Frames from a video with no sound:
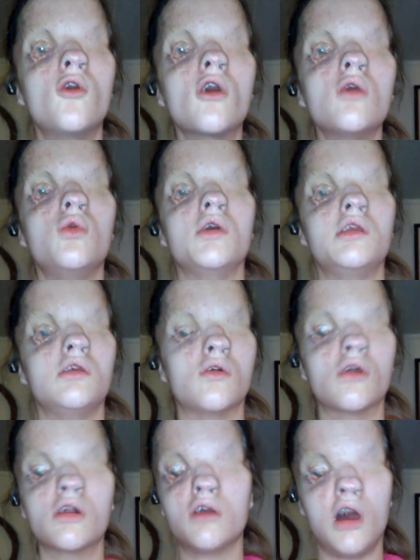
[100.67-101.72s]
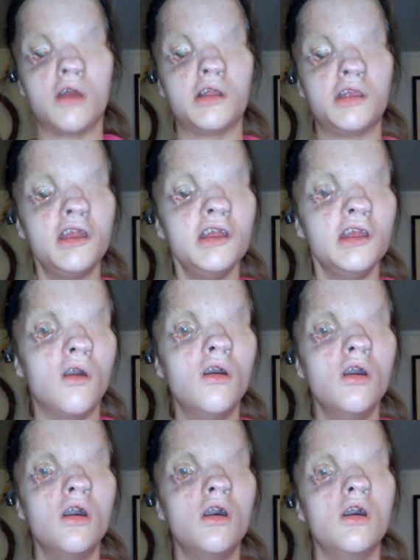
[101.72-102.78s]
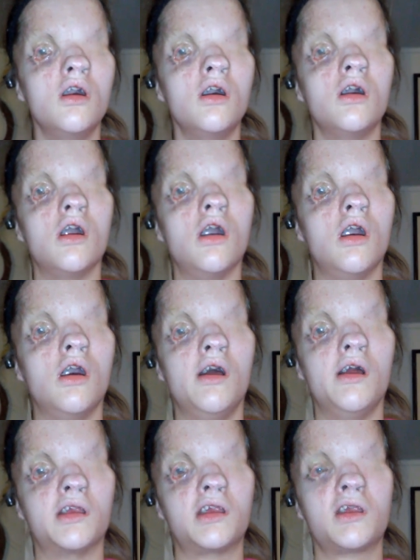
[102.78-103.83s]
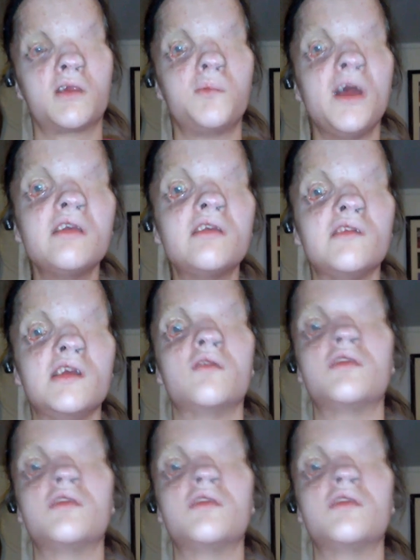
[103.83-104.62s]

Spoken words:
for with your Cockatiel, especially